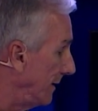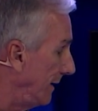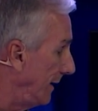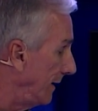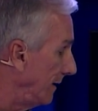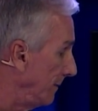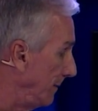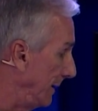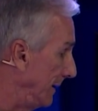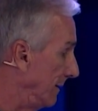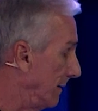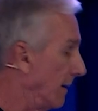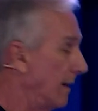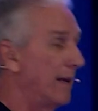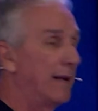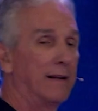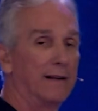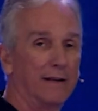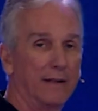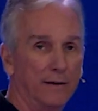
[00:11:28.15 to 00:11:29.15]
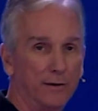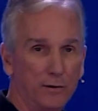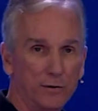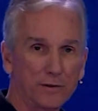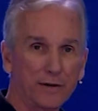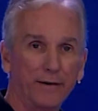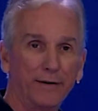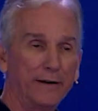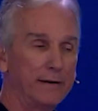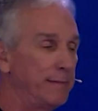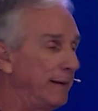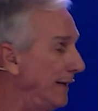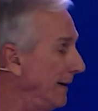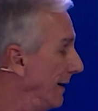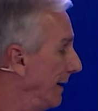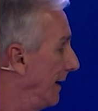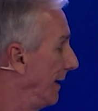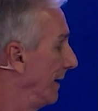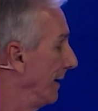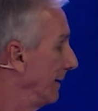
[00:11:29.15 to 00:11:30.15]
the enemy. And who's our enemy?
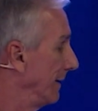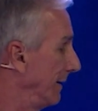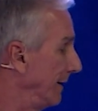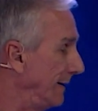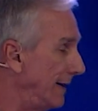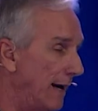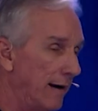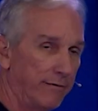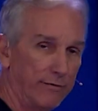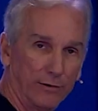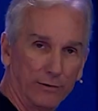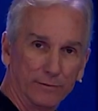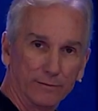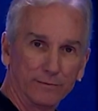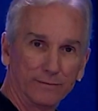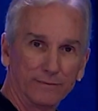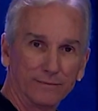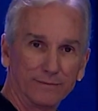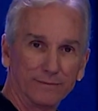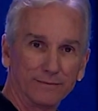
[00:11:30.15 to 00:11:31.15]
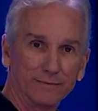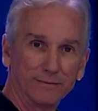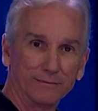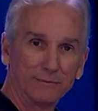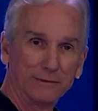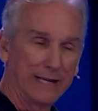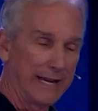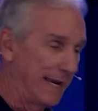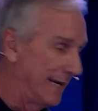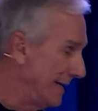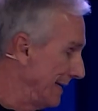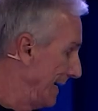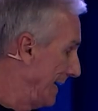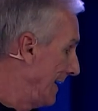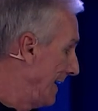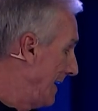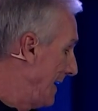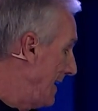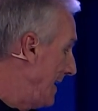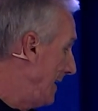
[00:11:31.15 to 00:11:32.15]
The devil. Okay?
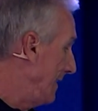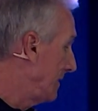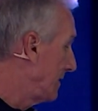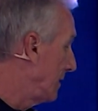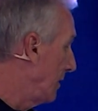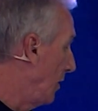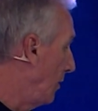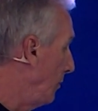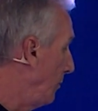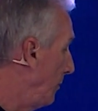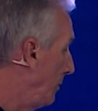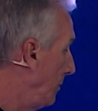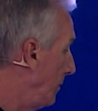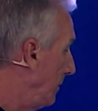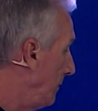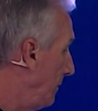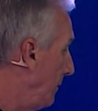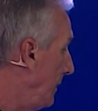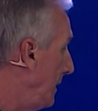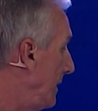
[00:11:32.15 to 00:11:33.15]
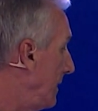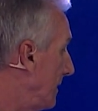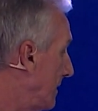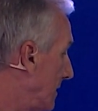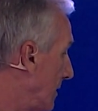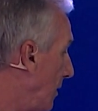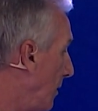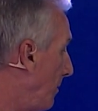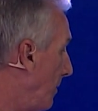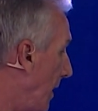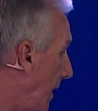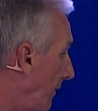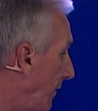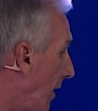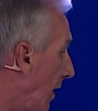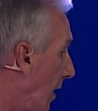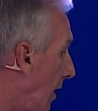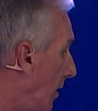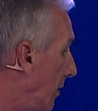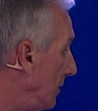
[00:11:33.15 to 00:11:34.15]
And so we so above
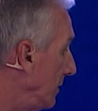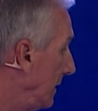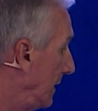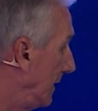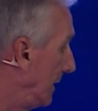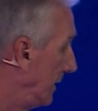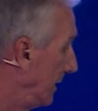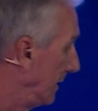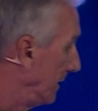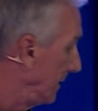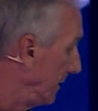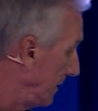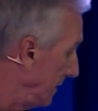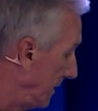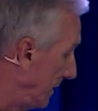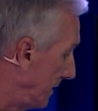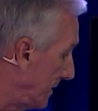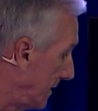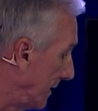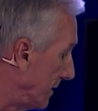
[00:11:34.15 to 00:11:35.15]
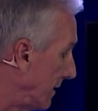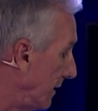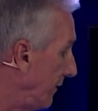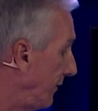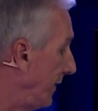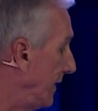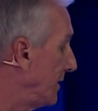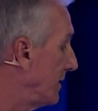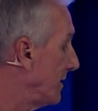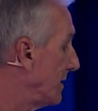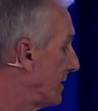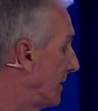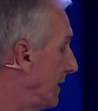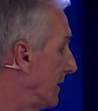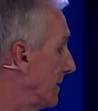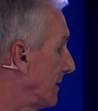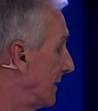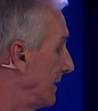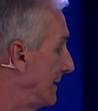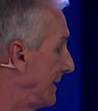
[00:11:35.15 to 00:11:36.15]
all, it says in Ephesians
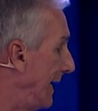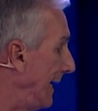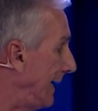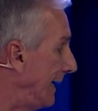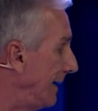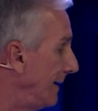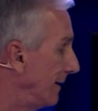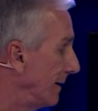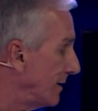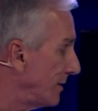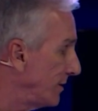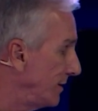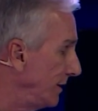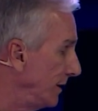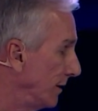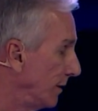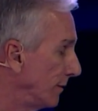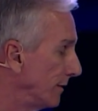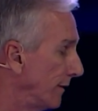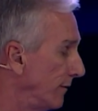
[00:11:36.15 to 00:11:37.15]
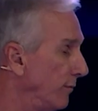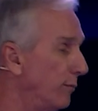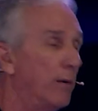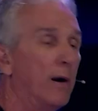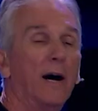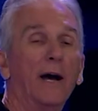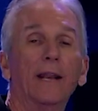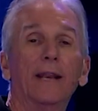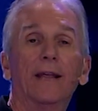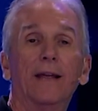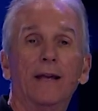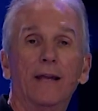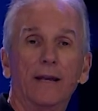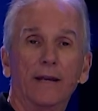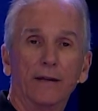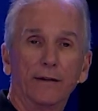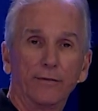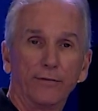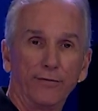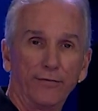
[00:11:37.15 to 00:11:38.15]
6, taking the shield of what?
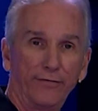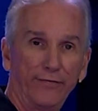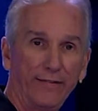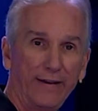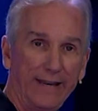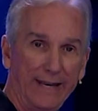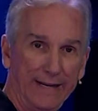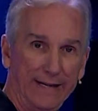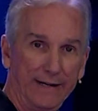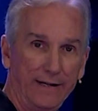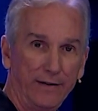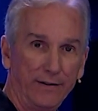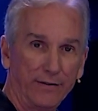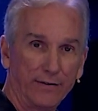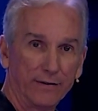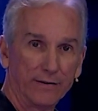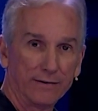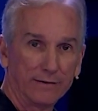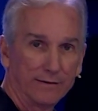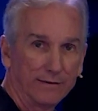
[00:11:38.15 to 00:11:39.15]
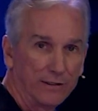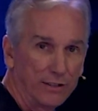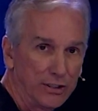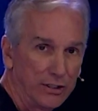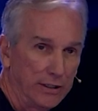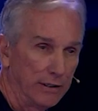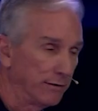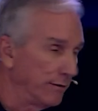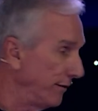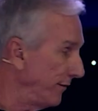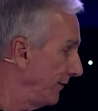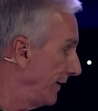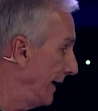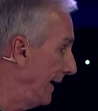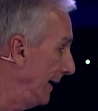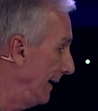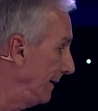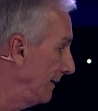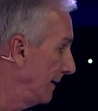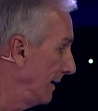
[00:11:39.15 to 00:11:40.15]
Faith, the shield of
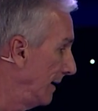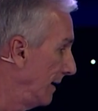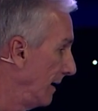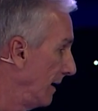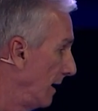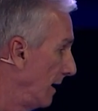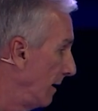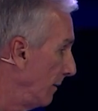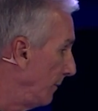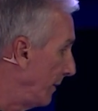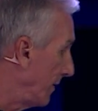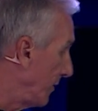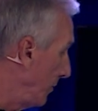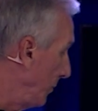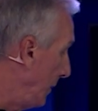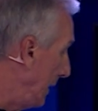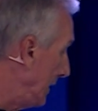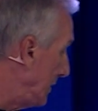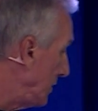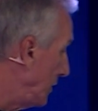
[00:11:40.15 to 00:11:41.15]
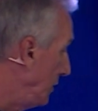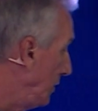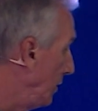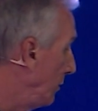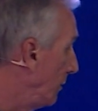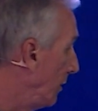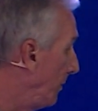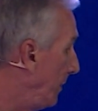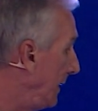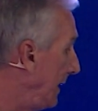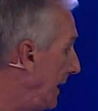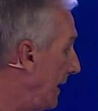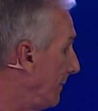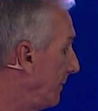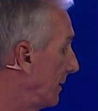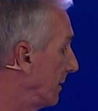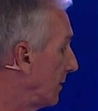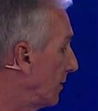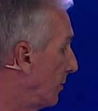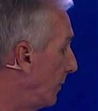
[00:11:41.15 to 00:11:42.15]
faith, with which you will be
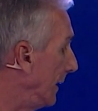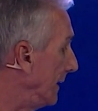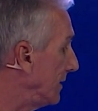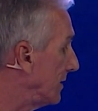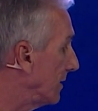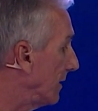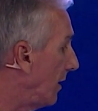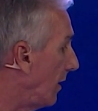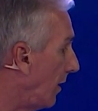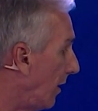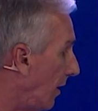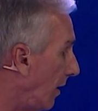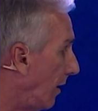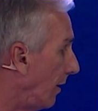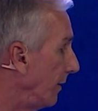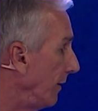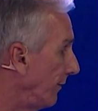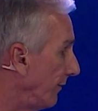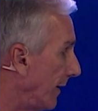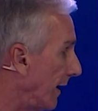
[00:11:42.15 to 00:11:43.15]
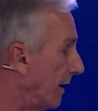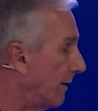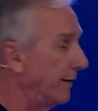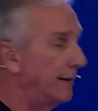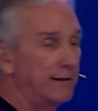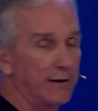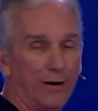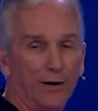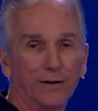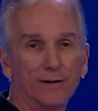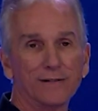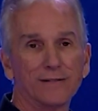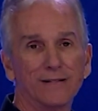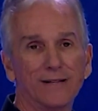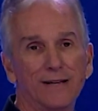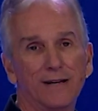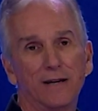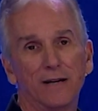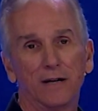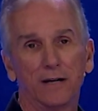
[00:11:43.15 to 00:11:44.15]
able to quench all the fiery darts
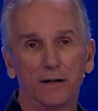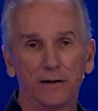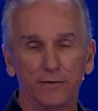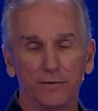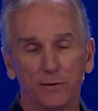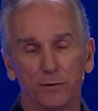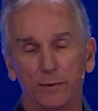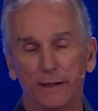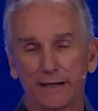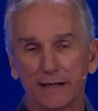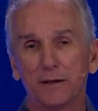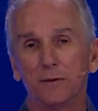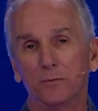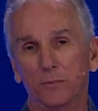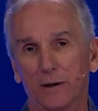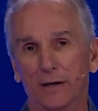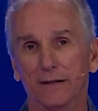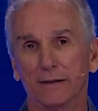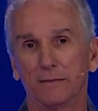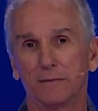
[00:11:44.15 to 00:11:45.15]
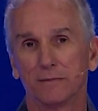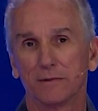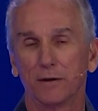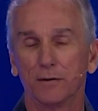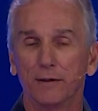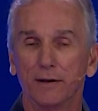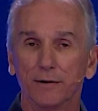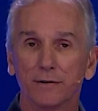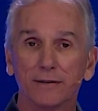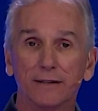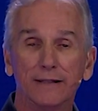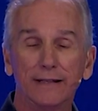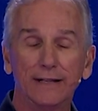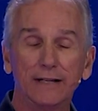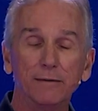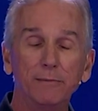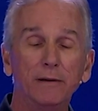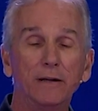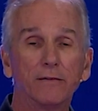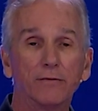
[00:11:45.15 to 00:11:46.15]
of the wicked one. So there's an
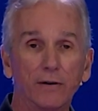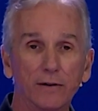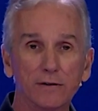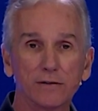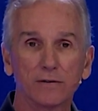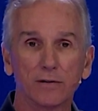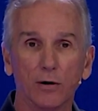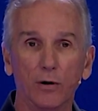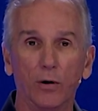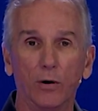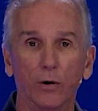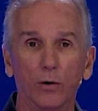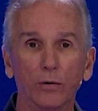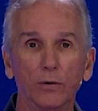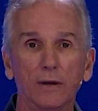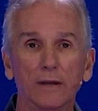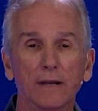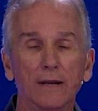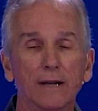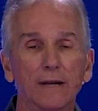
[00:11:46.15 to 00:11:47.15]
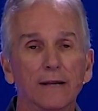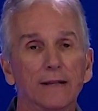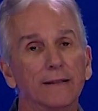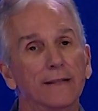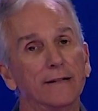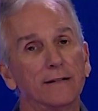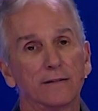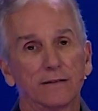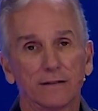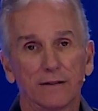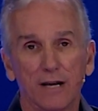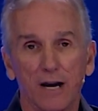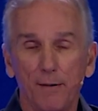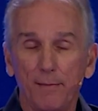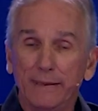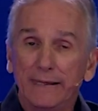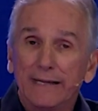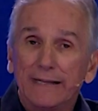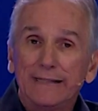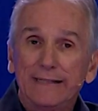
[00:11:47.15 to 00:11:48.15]
enemy of our soul that's
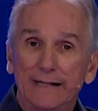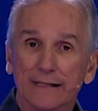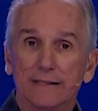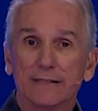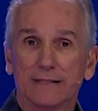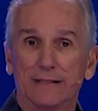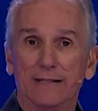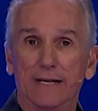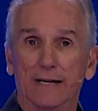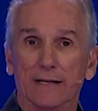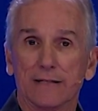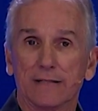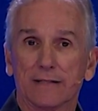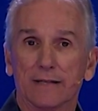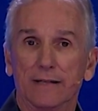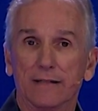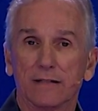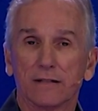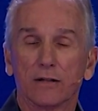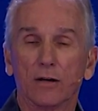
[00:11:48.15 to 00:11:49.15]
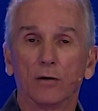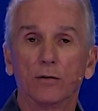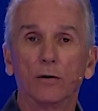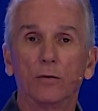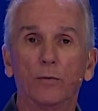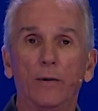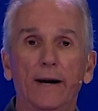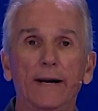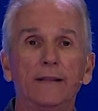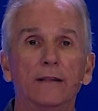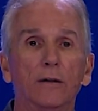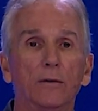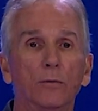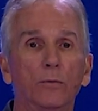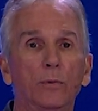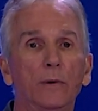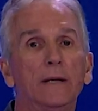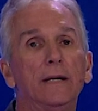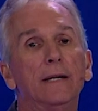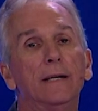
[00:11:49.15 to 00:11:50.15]
coming against us. And so the way that
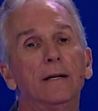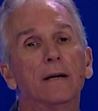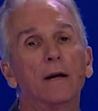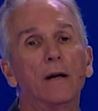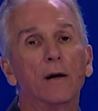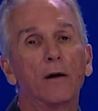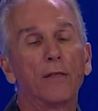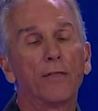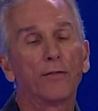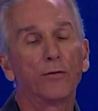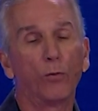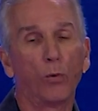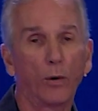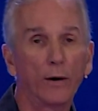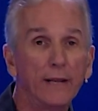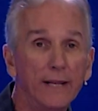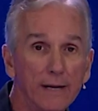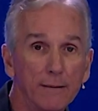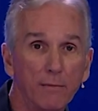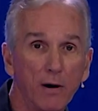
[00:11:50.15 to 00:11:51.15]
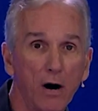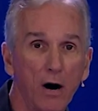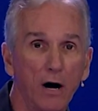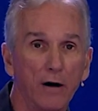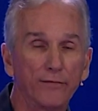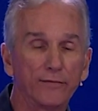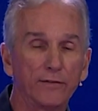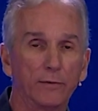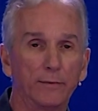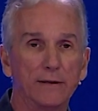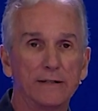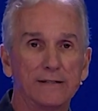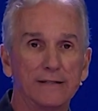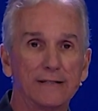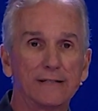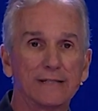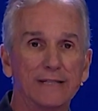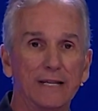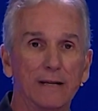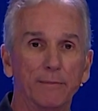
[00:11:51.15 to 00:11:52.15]
we thwart him off to
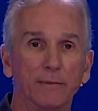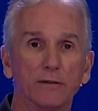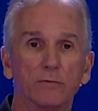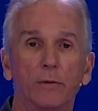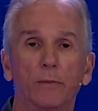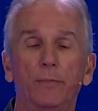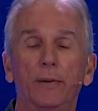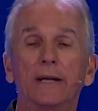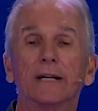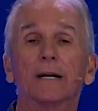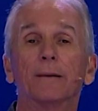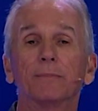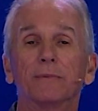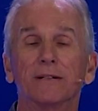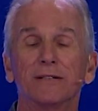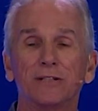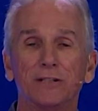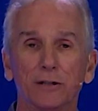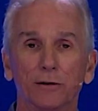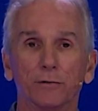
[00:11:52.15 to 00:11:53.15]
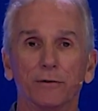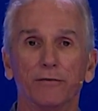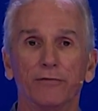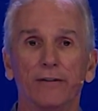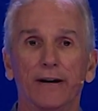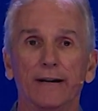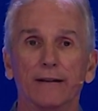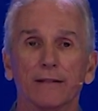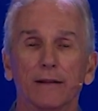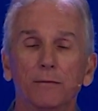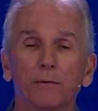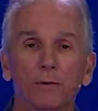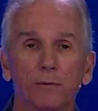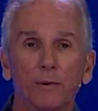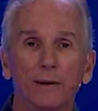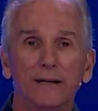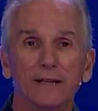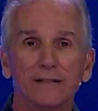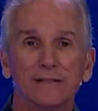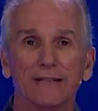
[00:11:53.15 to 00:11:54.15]
resist him is we pick up the shield of faith. And
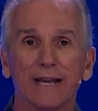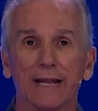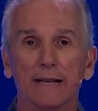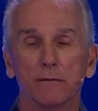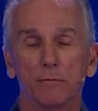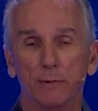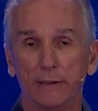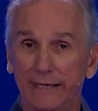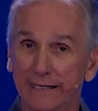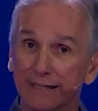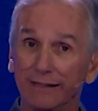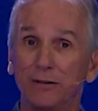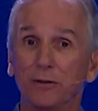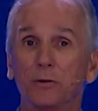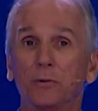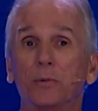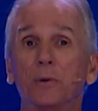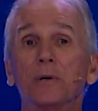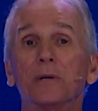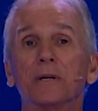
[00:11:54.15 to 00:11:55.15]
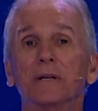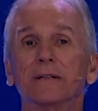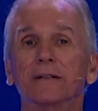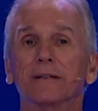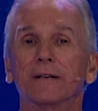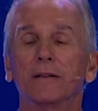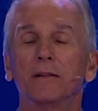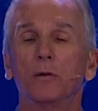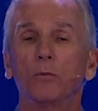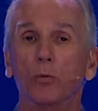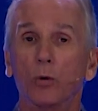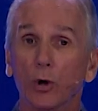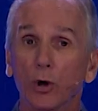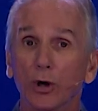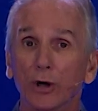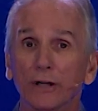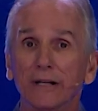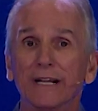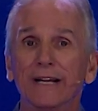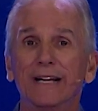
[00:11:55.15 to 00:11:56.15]
what is that? We get into the word. The
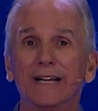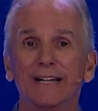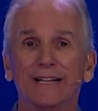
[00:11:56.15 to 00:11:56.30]
word